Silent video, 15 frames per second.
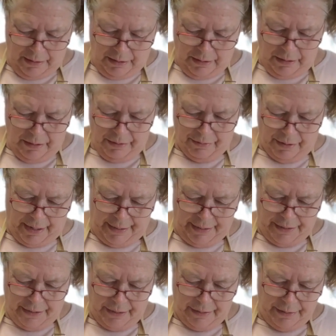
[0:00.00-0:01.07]
All
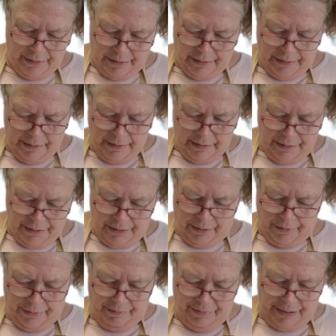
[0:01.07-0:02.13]
right,
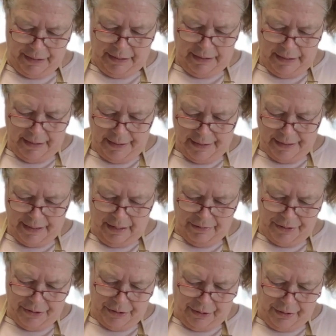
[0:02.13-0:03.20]
so the vanilla is now
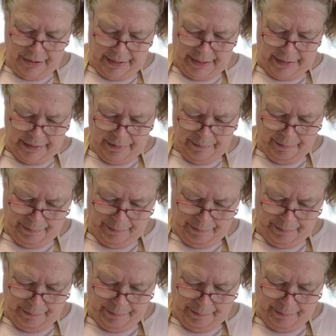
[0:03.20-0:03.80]
stirred in